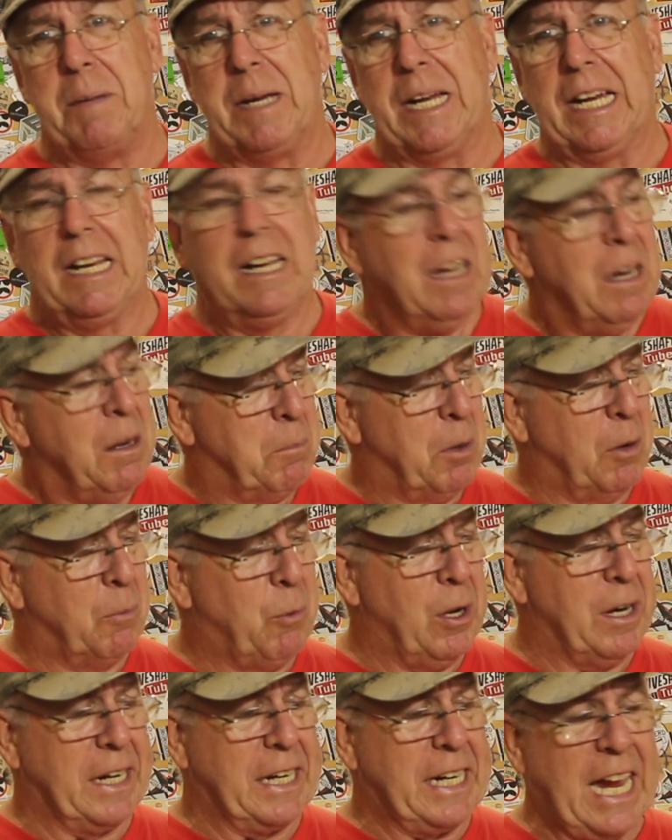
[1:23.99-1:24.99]
me.
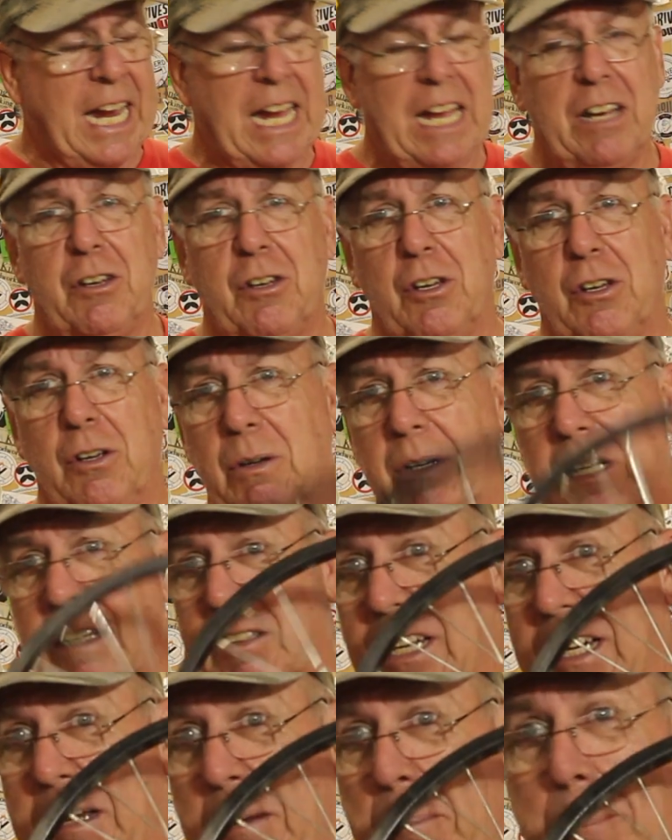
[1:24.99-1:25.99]
But what I can do
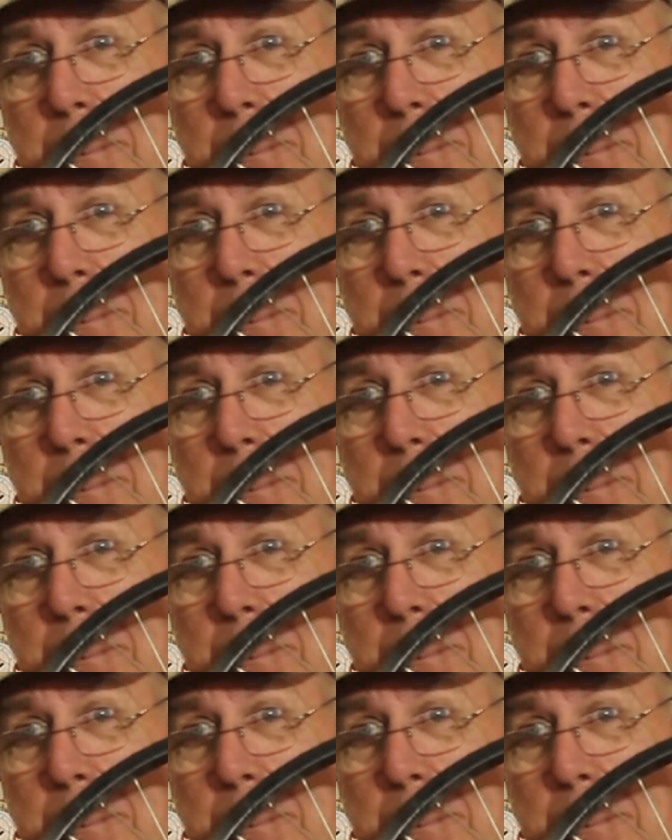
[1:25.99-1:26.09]
is I can